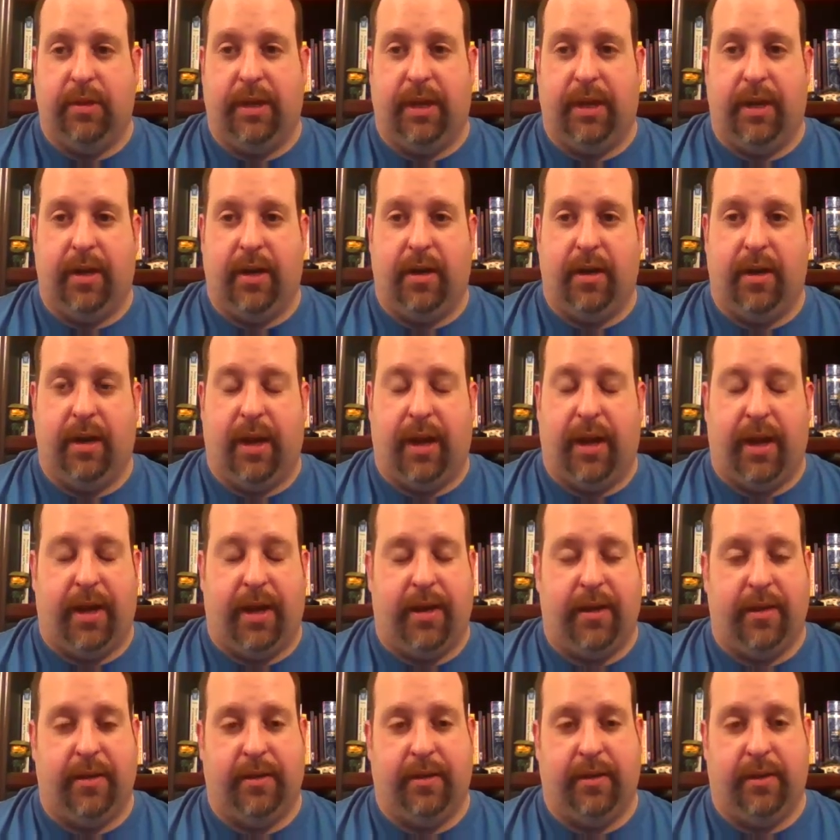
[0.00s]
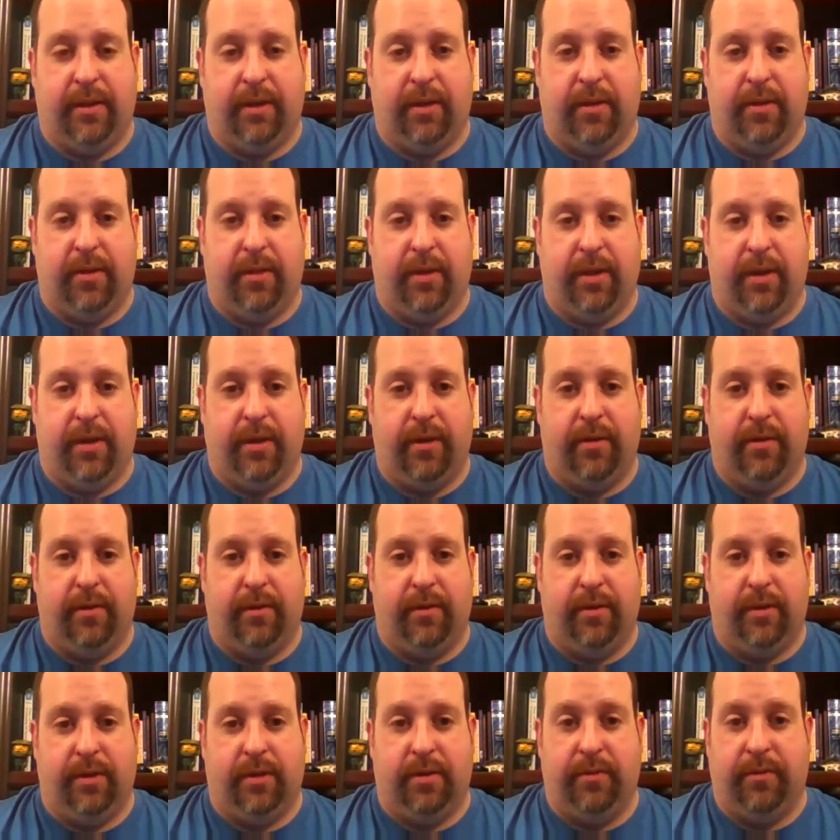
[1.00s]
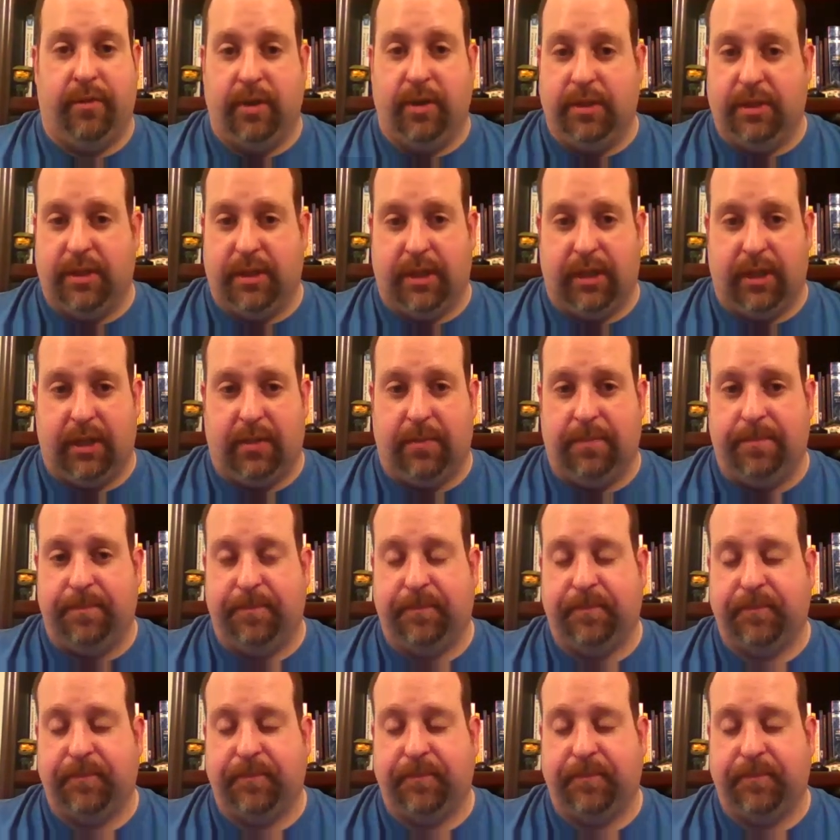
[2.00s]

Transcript: their diversity.